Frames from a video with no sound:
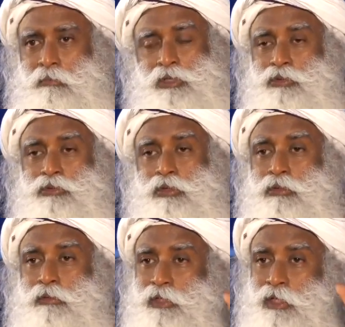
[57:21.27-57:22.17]
But you
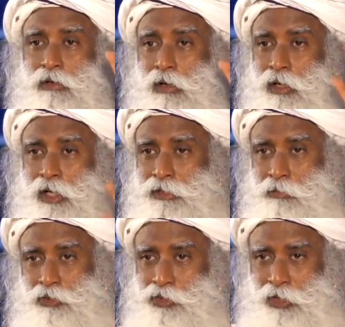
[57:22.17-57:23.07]
don't know whether God has
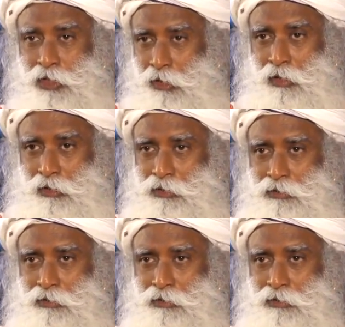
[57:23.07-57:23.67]
emotion or not.